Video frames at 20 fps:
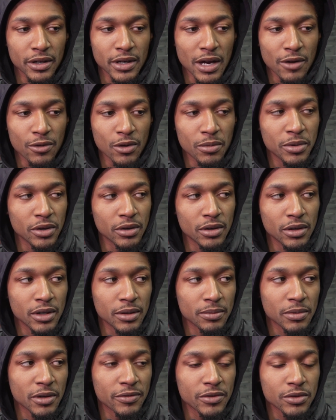and how we're building
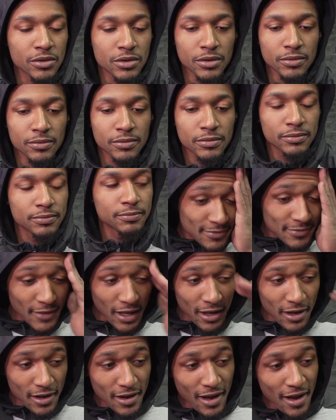up our future.
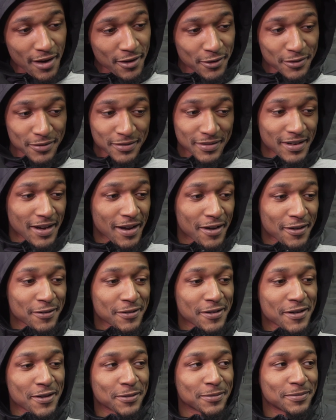I
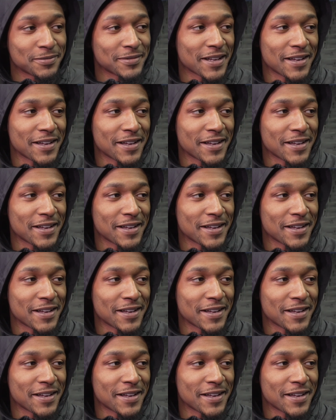don't know.